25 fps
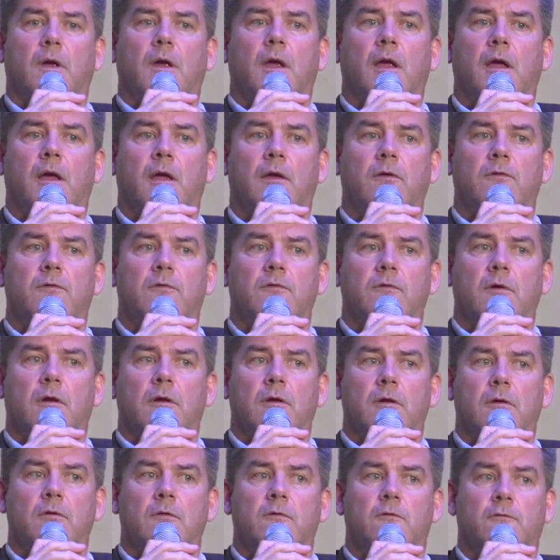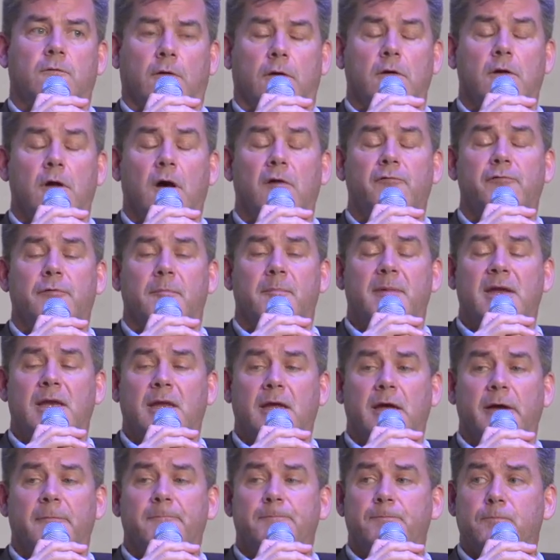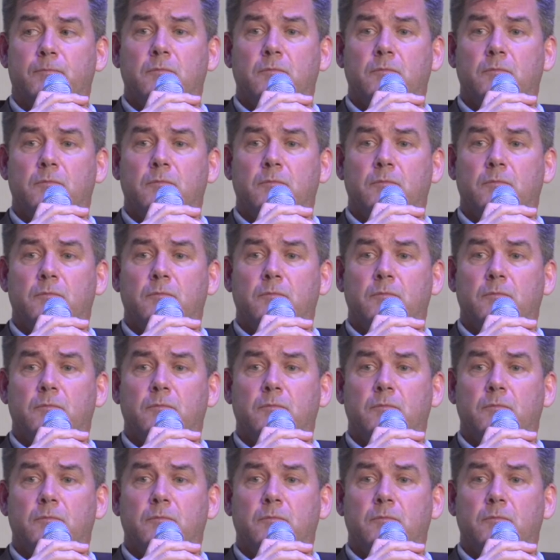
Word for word: is turn off the media.